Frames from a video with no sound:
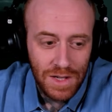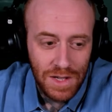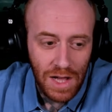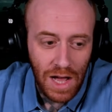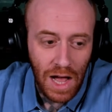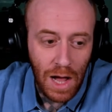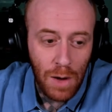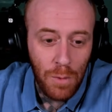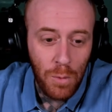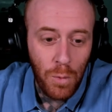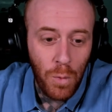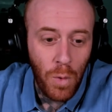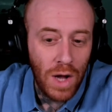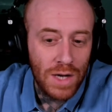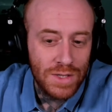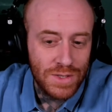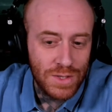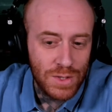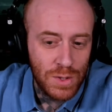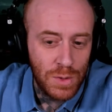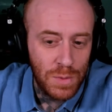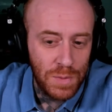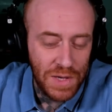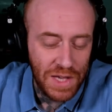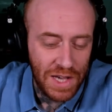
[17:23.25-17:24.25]
I want
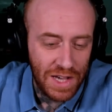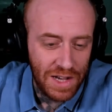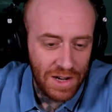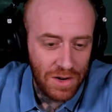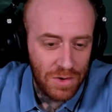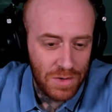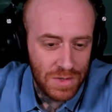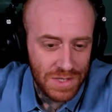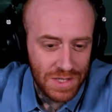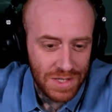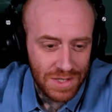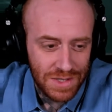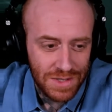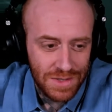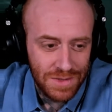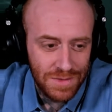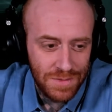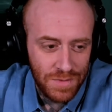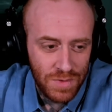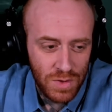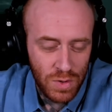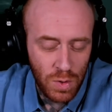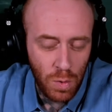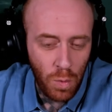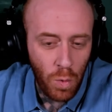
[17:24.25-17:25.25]
to be a heretic.
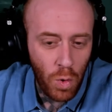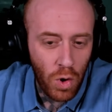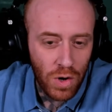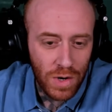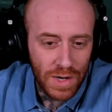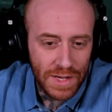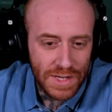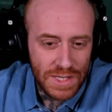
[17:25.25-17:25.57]
The word